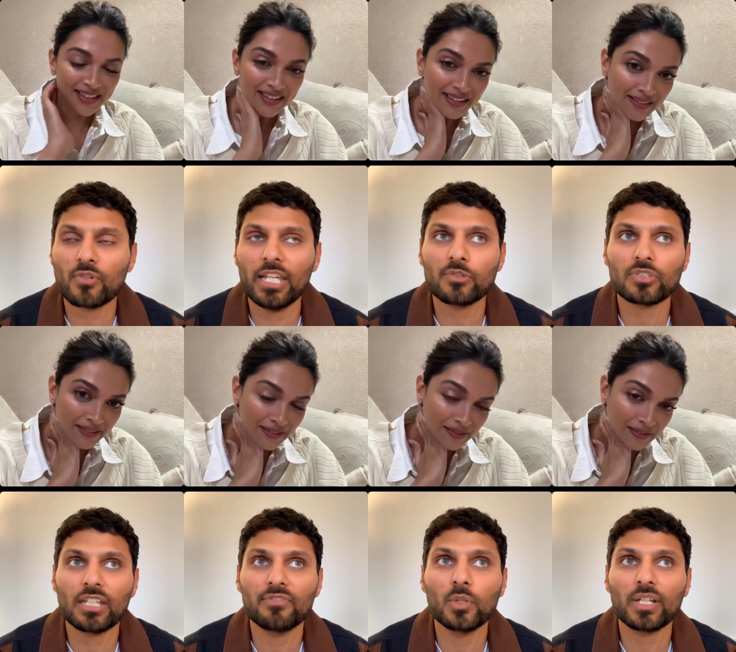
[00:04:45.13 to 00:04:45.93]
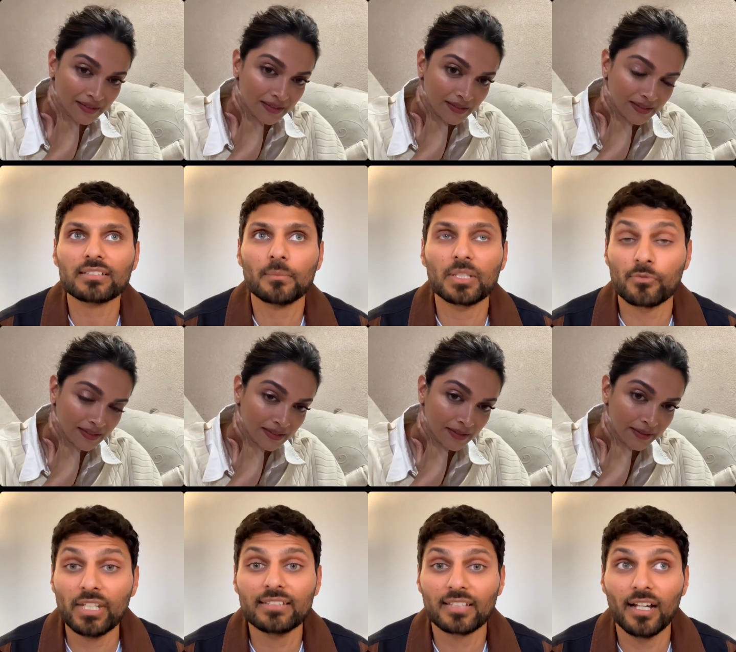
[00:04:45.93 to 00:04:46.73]
Speaker 1: really interesting. If you look at some of the
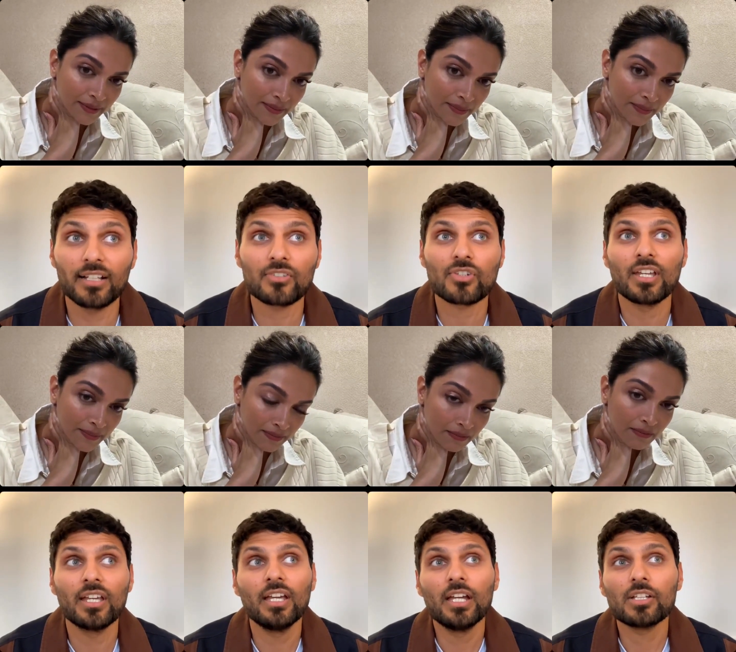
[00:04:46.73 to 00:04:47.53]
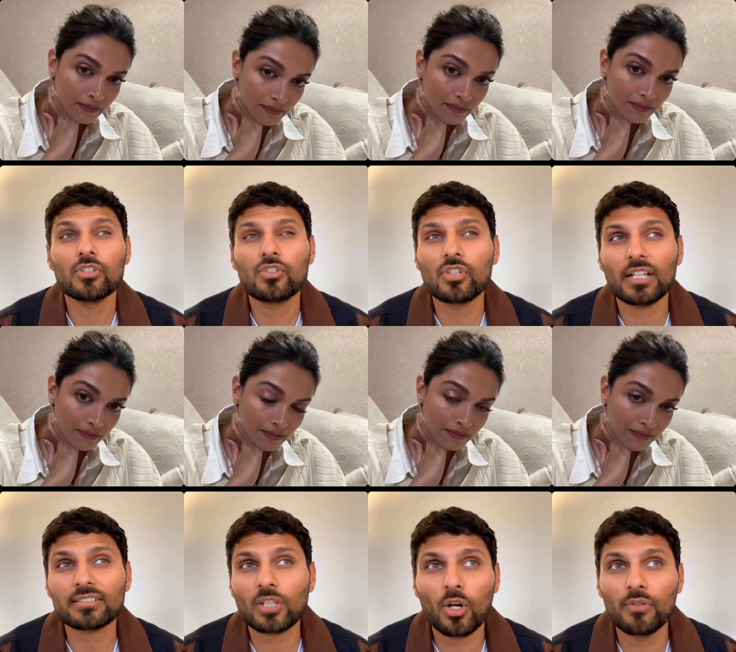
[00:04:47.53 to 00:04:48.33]
research,
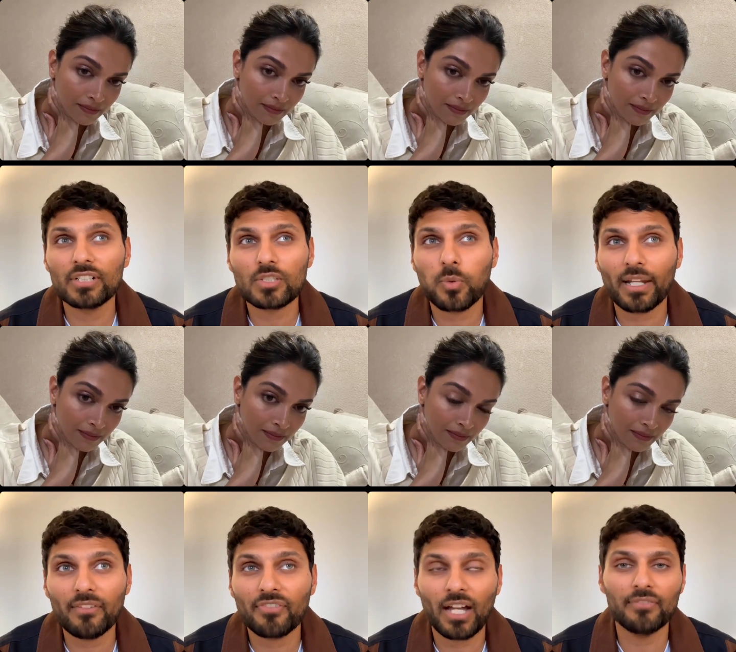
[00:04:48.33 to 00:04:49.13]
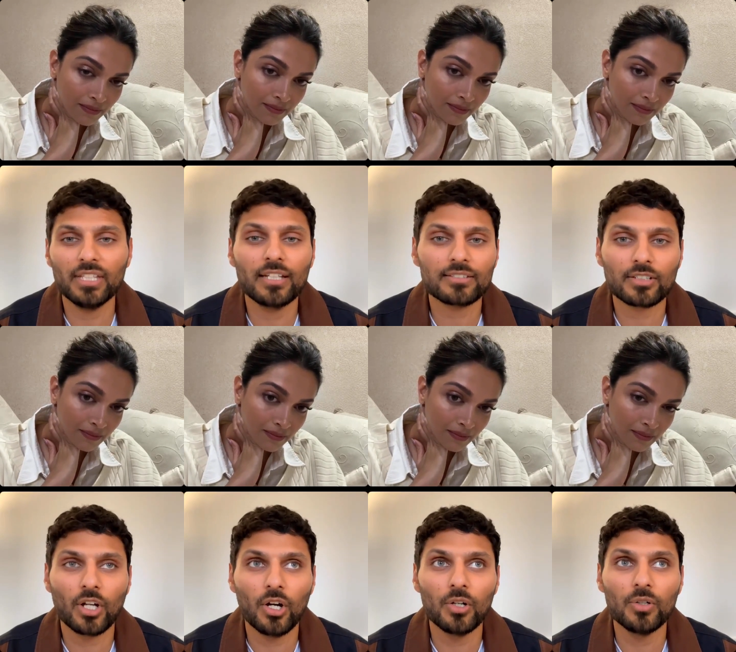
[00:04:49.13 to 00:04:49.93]
just over 25 years
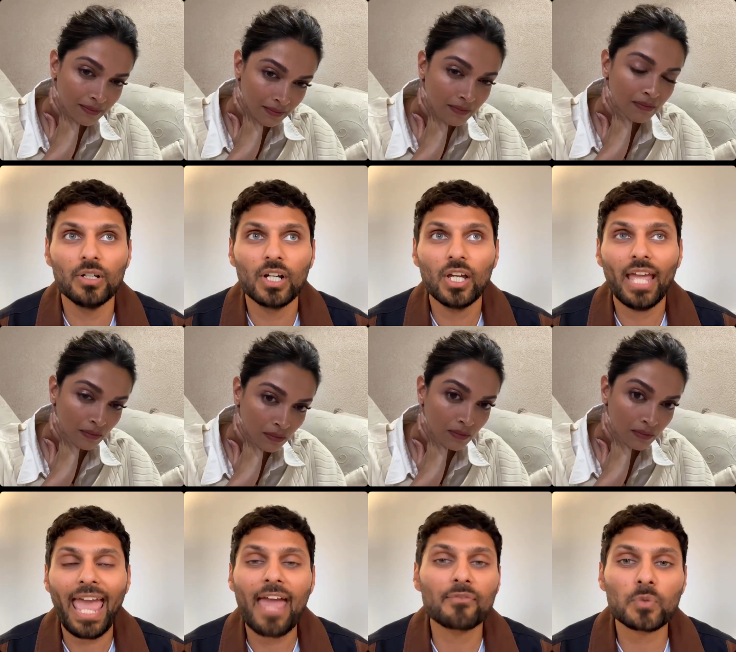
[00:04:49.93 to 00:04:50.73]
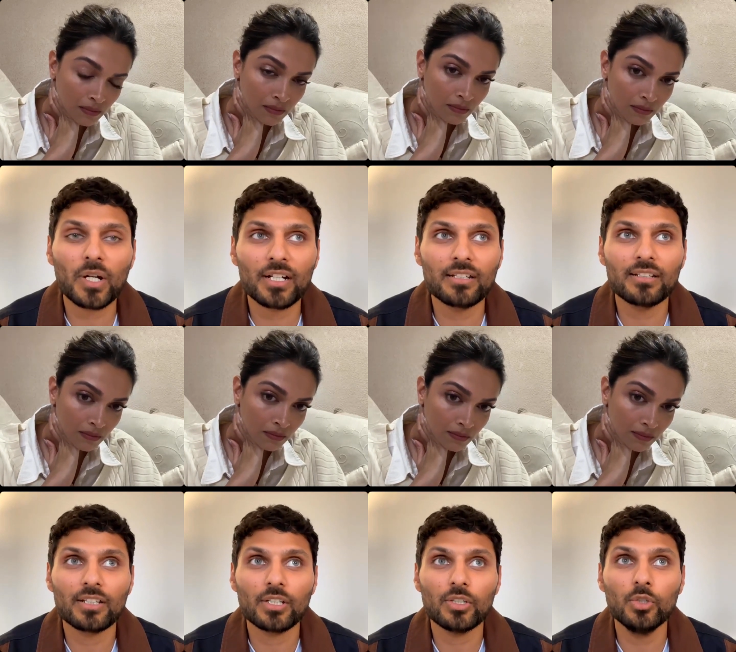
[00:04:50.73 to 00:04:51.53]
ago,
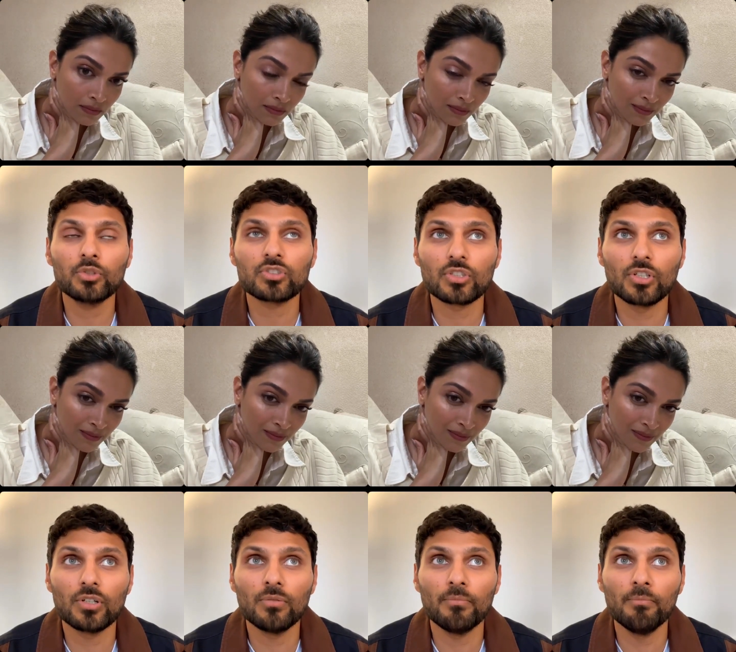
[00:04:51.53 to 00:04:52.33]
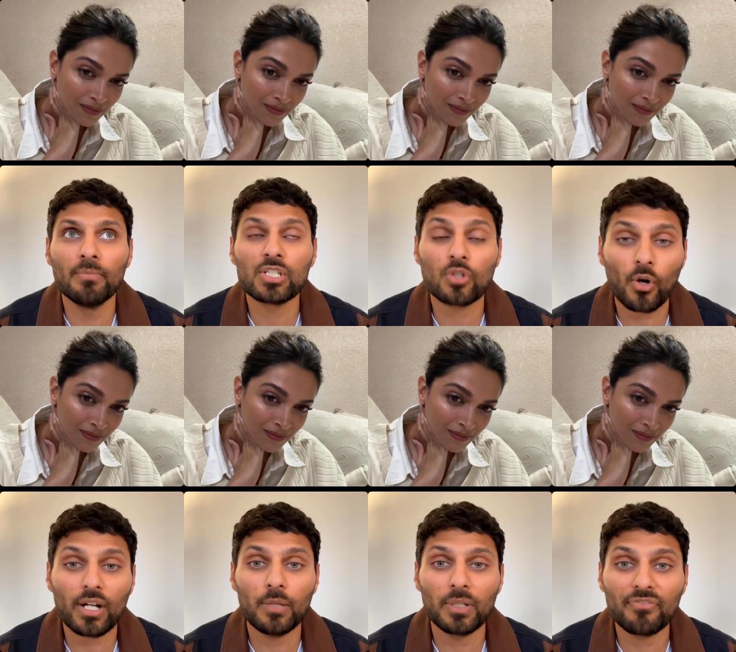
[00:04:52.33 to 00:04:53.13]
everyone used to
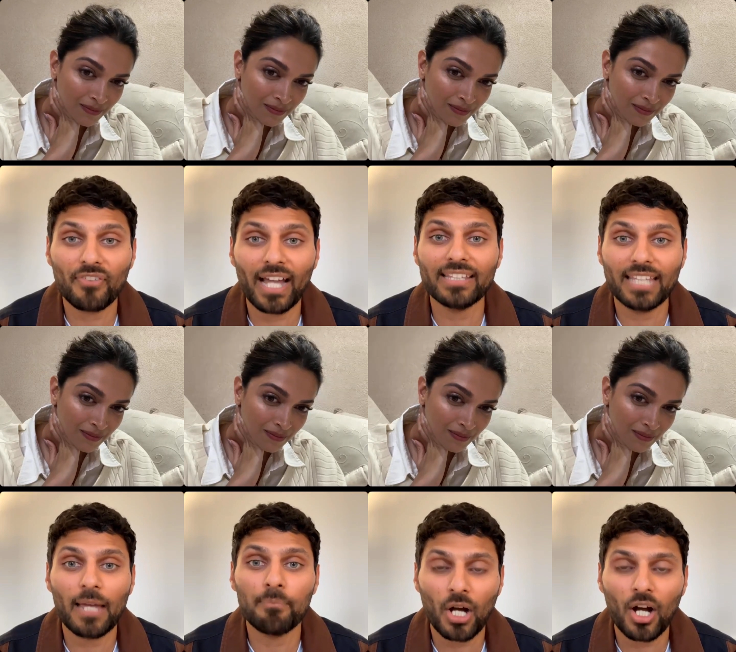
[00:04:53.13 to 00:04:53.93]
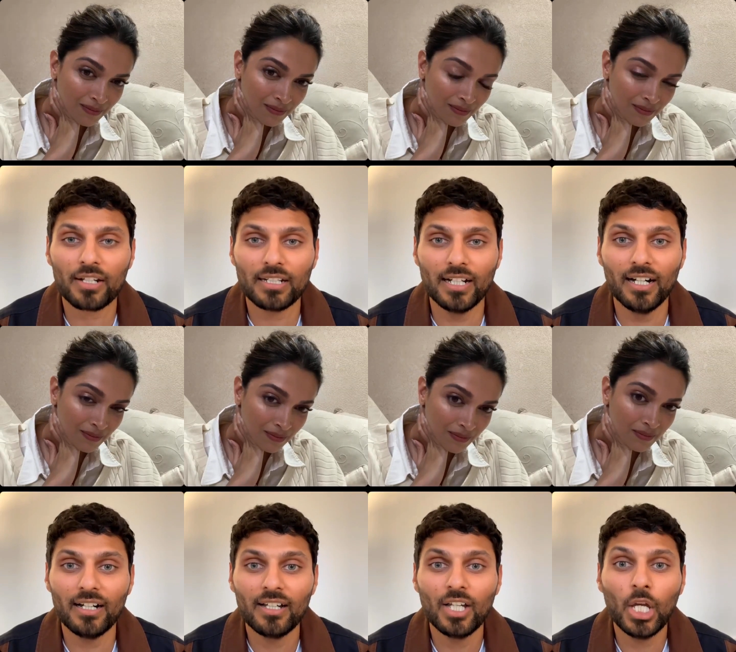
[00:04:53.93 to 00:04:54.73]
majority would find their
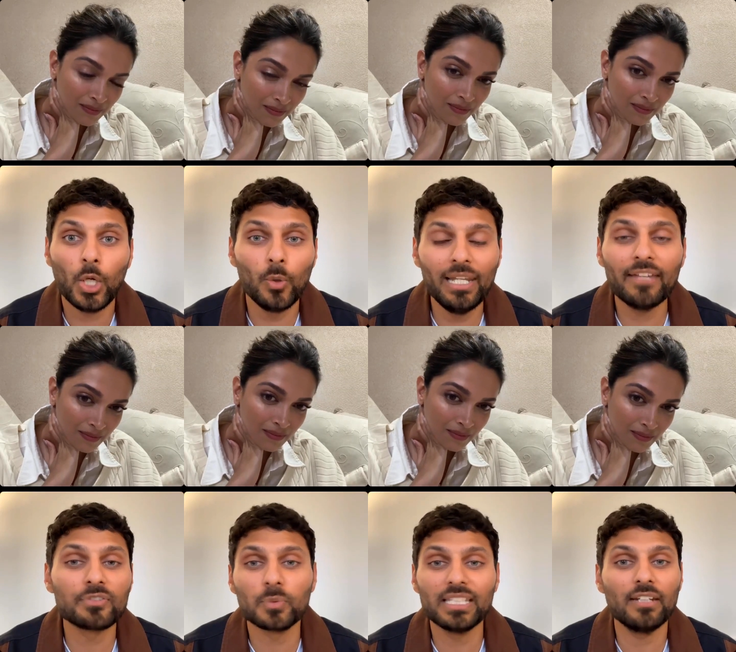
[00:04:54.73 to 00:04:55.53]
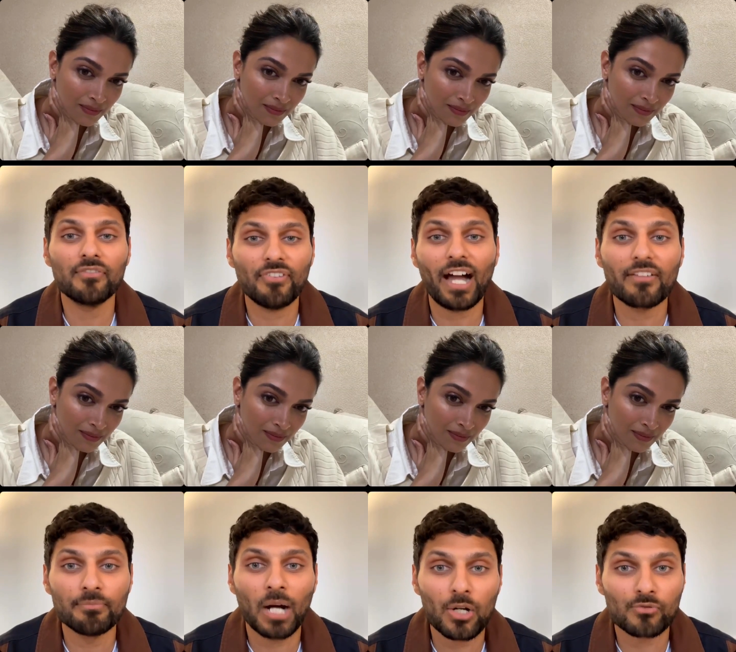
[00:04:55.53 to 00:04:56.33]
partner who lived within five
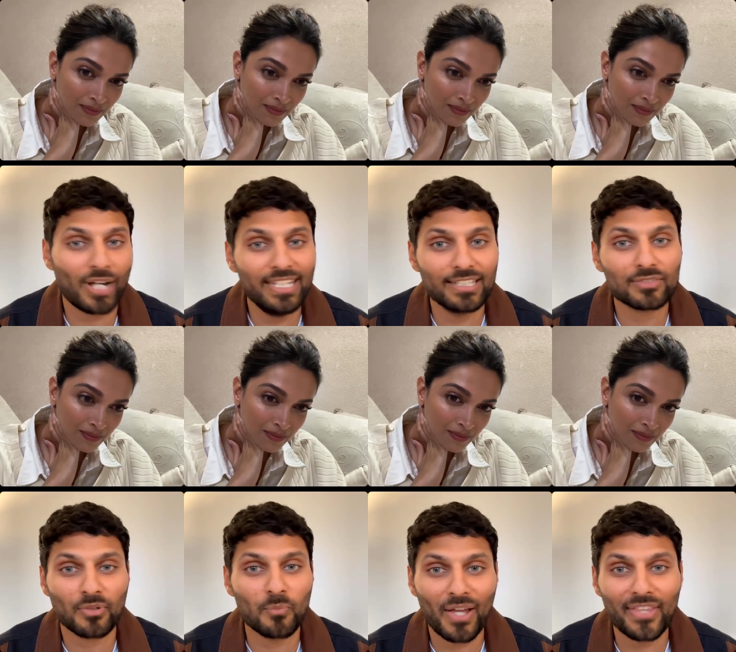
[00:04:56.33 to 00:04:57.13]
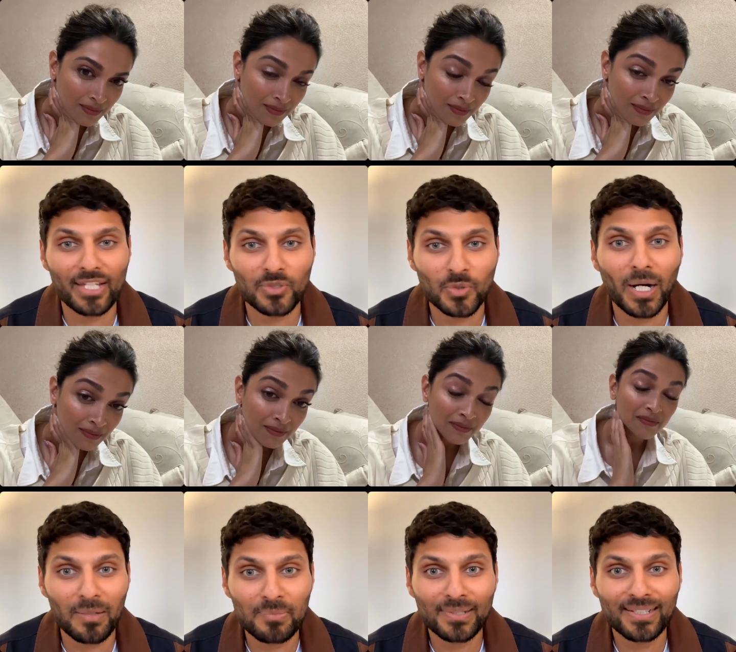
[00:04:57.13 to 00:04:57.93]
mile radius from where they grew
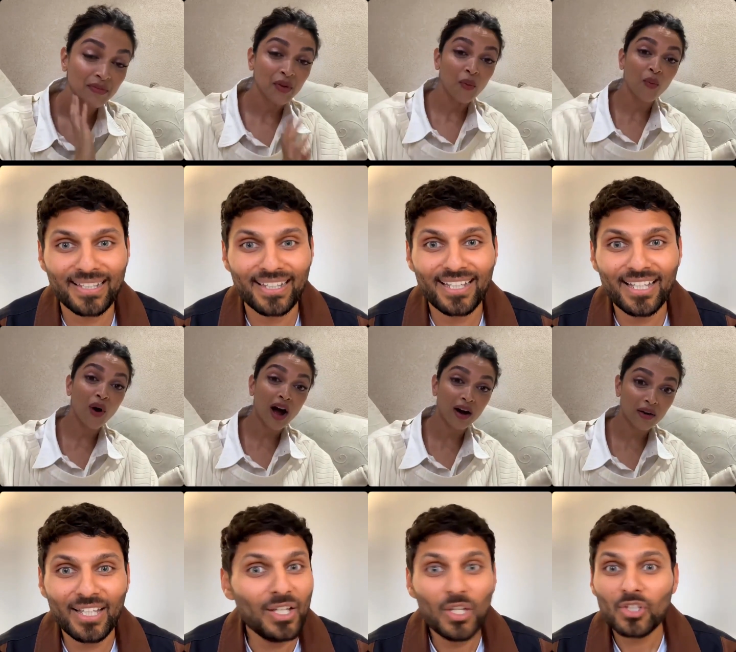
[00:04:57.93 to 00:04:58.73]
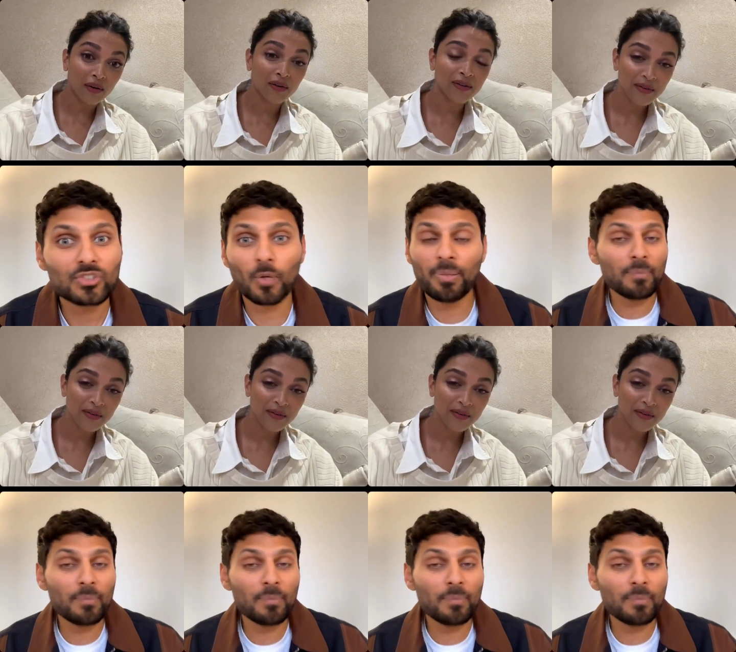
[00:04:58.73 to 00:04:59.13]
up Wow. So people